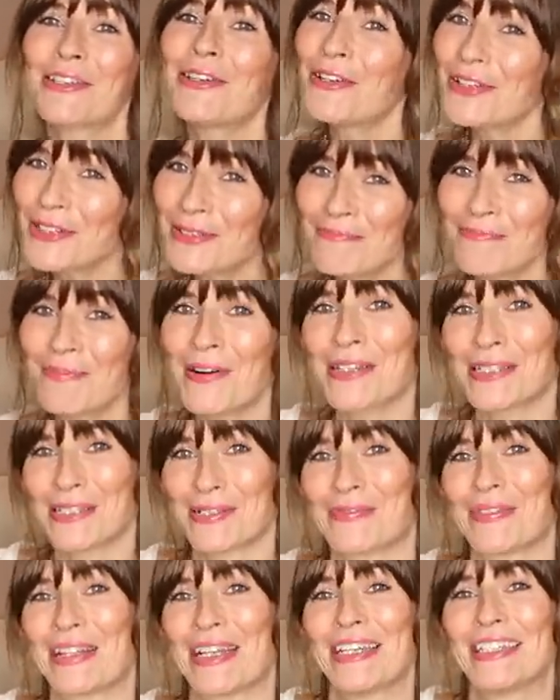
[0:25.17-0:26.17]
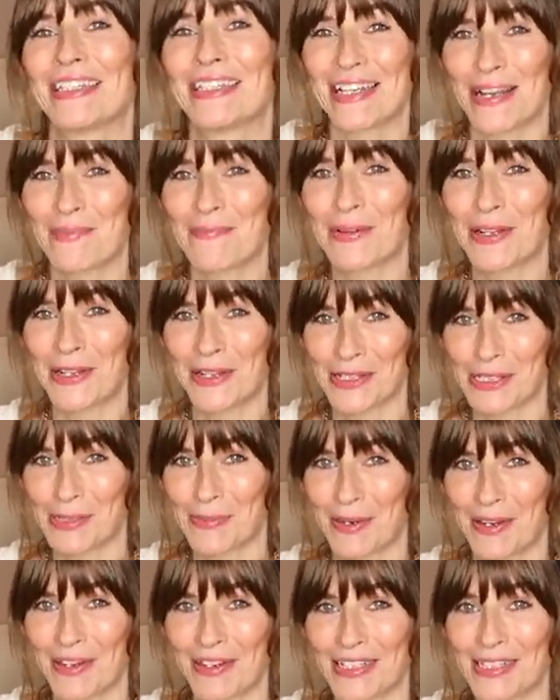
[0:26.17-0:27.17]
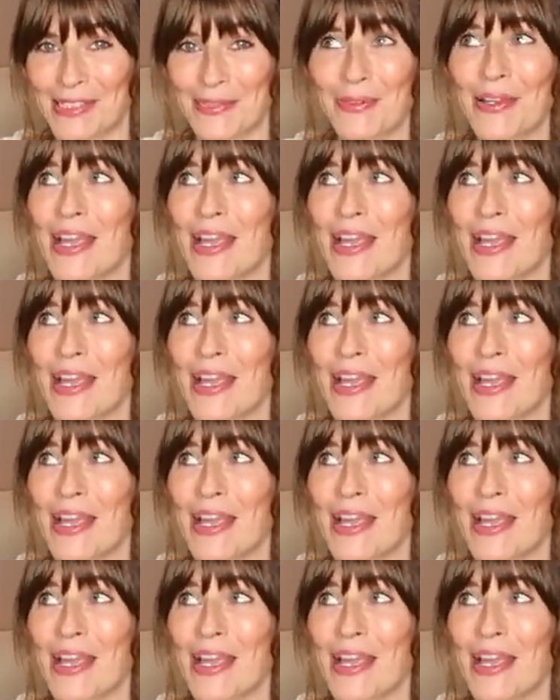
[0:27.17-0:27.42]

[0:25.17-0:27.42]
couldn't possibly dampen our spirits.